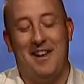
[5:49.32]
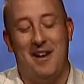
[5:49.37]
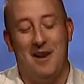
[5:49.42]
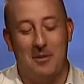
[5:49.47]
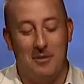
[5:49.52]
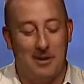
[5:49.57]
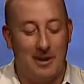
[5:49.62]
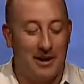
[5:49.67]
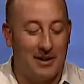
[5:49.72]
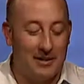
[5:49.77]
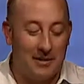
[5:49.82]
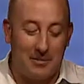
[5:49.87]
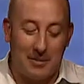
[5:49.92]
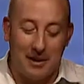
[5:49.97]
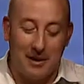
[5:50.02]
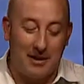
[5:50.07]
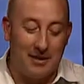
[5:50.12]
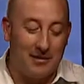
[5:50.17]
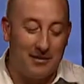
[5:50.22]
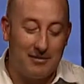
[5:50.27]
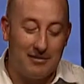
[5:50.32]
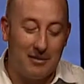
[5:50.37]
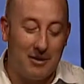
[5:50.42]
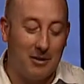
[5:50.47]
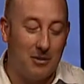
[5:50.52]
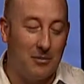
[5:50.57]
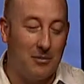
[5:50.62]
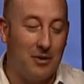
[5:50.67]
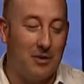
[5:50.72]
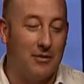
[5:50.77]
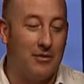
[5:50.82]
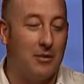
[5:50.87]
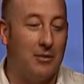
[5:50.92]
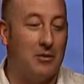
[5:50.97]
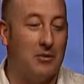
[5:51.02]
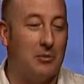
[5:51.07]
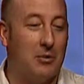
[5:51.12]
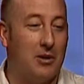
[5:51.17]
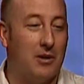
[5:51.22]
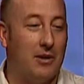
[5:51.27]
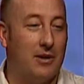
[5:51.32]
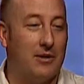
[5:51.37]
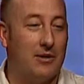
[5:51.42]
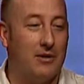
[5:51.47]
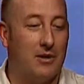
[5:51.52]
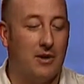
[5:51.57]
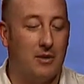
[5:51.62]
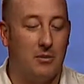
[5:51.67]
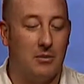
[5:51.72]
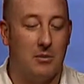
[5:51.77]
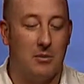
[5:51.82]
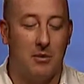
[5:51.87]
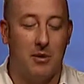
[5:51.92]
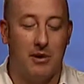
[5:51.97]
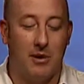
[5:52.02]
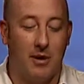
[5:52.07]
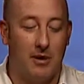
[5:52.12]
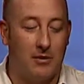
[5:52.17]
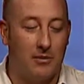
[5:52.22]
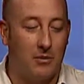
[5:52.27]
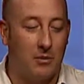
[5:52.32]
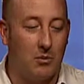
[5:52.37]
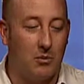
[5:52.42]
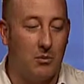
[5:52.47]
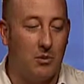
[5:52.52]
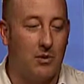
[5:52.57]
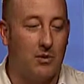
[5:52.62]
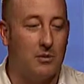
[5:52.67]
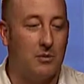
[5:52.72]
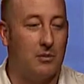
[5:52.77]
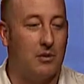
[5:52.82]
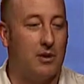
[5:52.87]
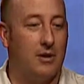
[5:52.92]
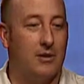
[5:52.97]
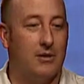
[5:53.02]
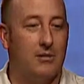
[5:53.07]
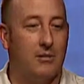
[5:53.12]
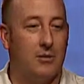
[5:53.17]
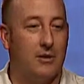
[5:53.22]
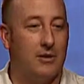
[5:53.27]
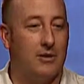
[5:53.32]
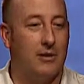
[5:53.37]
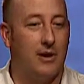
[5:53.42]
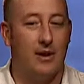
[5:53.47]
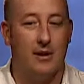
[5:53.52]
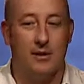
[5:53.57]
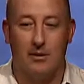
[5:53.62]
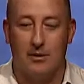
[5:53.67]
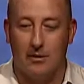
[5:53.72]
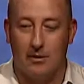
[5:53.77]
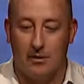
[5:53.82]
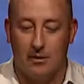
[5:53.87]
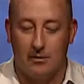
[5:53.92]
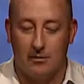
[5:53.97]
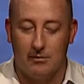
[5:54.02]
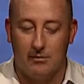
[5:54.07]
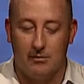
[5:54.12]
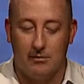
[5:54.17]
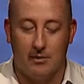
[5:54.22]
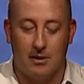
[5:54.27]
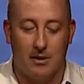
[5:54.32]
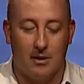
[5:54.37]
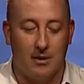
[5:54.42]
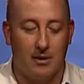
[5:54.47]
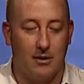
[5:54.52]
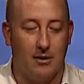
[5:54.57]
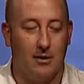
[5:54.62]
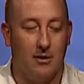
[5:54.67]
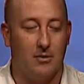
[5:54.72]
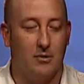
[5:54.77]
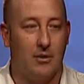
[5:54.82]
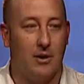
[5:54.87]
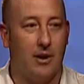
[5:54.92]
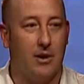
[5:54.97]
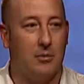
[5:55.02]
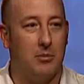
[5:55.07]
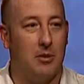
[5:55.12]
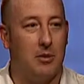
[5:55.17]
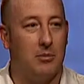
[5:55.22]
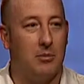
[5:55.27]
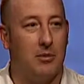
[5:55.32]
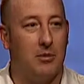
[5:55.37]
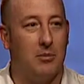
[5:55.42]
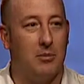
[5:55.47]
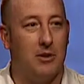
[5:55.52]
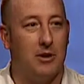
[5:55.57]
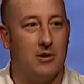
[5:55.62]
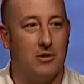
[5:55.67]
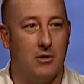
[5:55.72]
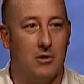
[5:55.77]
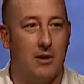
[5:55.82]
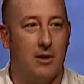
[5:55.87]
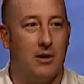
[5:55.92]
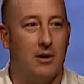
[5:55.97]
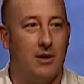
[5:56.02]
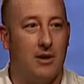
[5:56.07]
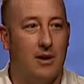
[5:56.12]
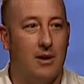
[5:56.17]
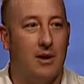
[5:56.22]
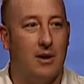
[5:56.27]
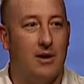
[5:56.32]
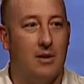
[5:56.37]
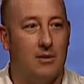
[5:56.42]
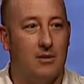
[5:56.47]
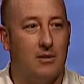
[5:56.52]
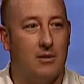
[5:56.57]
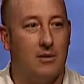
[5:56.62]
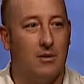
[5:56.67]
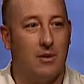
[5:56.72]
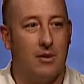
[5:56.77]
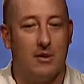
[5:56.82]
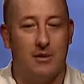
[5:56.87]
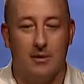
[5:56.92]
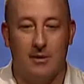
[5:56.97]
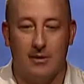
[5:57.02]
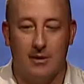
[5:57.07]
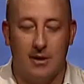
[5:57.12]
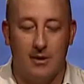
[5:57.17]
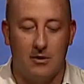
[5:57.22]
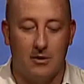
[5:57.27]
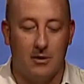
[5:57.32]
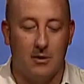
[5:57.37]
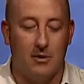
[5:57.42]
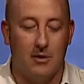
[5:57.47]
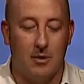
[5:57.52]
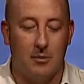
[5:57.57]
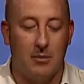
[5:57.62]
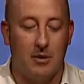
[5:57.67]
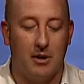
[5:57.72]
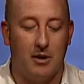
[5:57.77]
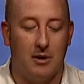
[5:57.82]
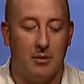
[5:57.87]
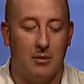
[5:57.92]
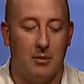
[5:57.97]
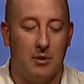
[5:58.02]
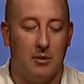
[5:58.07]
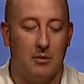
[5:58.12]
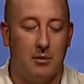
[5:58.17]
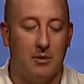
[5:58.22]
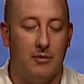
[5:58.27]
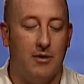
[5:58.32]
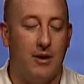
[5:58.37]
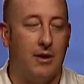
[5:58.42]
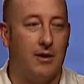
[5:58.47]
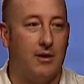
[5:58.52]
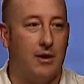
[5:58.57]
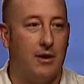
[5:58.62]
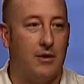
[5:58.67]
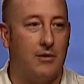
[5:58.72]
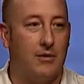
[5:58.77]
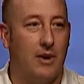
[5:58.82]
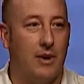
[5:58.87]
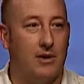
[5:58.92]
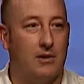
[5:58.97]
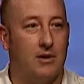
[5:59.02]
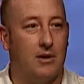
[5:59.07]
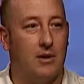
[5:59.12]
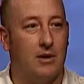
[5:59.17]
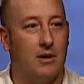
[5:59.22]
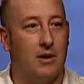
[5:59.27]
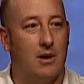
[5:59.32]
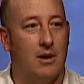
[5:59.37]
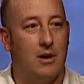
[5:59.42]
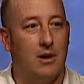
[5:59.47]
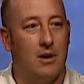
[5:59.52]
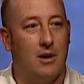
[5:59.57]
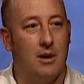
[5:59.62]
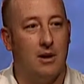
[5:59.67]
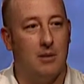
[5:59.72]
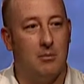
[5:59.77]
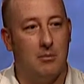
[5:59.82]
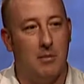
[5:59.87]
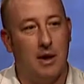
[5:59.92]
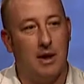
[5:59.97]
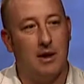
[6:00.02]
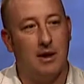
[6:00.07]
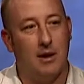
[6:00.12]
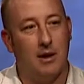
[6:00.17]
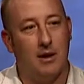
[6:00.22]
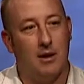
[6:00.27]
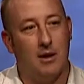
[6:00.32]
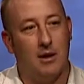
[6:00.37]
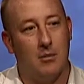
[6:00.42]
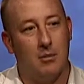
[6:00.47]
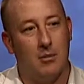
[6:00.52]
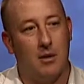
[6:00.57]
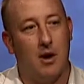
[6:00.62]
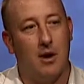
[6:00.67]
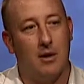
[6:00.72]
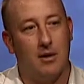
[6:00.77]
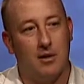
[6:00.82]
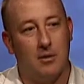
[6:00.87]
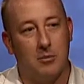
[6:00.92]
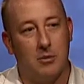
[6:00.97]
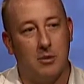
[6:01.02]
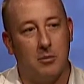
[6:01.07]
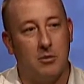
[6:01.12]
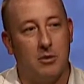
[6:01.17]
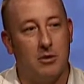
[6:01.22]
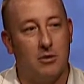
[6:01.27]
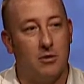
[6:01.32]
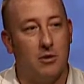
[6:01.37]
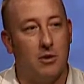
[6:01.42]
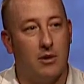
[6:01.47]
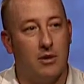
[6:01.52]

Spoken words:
We get to make, wonderful spirits. We win lots of awards. We sell it to a good variety of people, and we enjoy it. So it's essentially something that we find satisfaction in making a product that people enjoy.